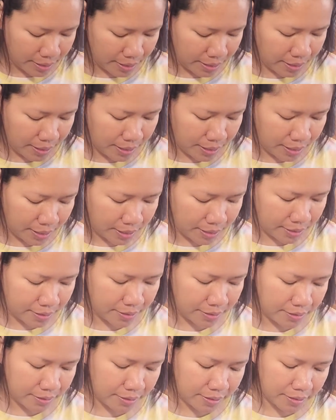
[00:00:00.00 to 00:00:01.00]

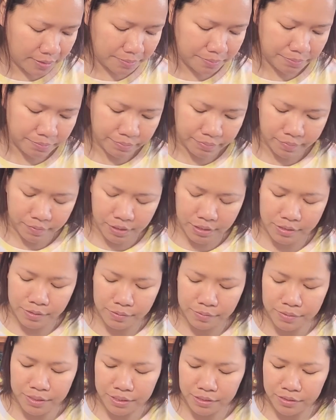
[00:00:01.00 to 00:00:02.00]
and this
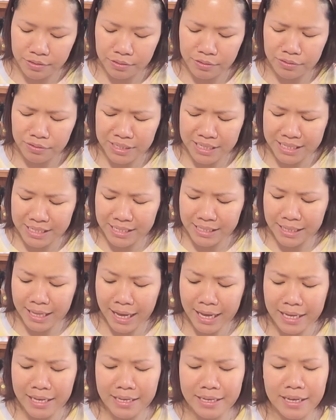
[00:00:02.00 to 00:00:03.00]
one too. It's
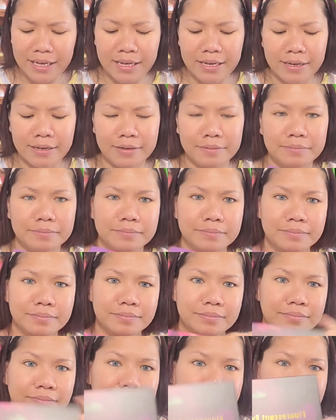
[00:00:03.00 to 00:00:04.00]
like
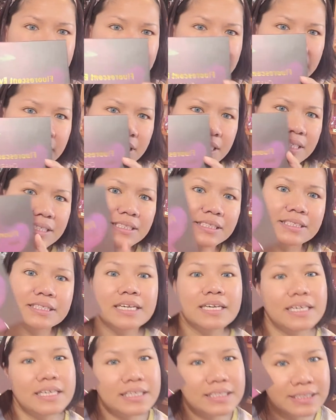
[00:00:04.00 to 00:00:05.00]
it
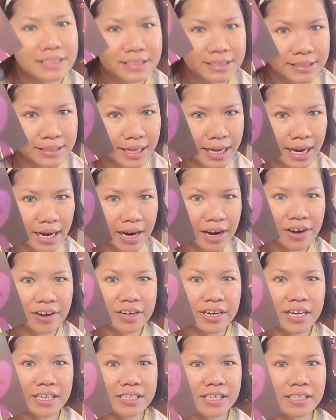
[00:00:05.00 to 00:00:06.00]
says there
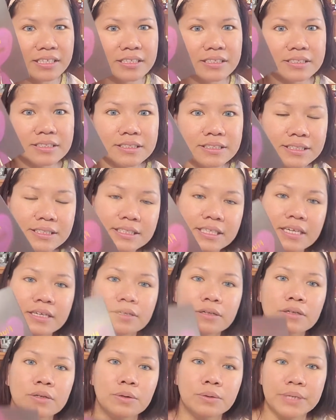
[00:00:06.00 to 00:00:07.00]
that it's a
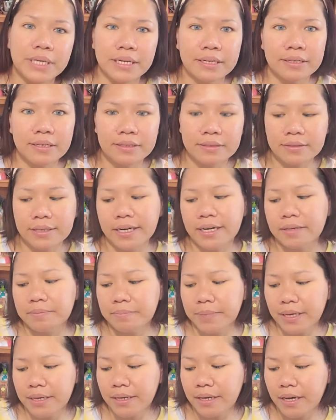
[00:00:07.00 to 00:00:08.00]
glow in the dark
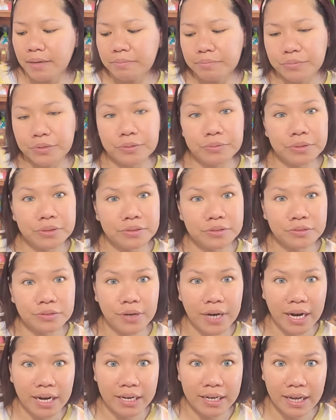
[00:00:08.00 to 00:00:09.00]
makeup. We will
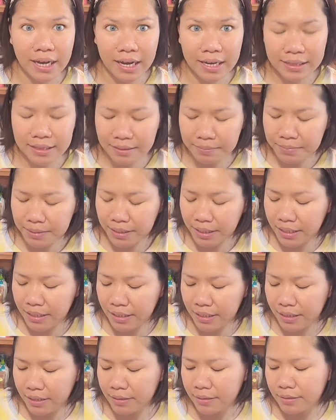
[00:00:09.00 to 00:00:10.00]
try that. I'm
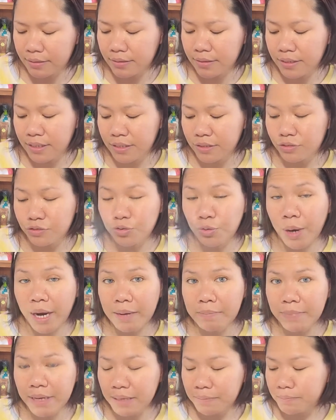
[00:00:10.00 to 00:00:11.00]
gonna try
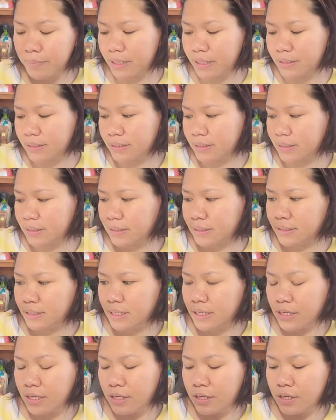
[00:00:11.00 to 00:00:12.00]
my best
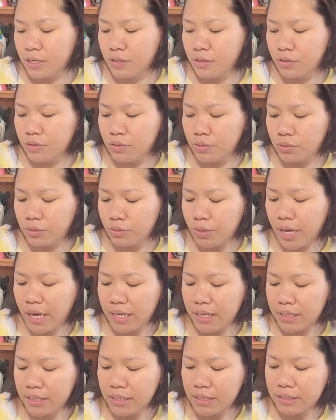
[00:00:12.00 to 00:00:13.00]
to
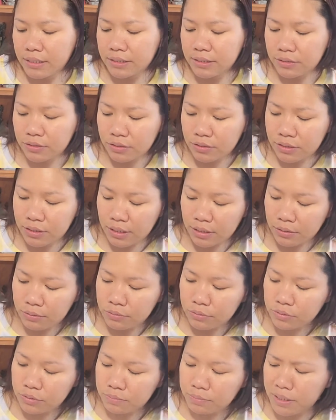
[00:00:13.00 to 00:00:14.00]
add this to the
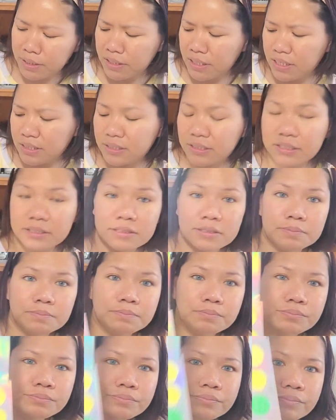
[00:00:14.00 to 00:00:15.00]
look, but it's
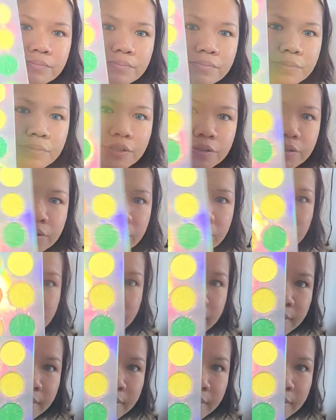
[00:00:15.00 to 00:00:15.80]
look,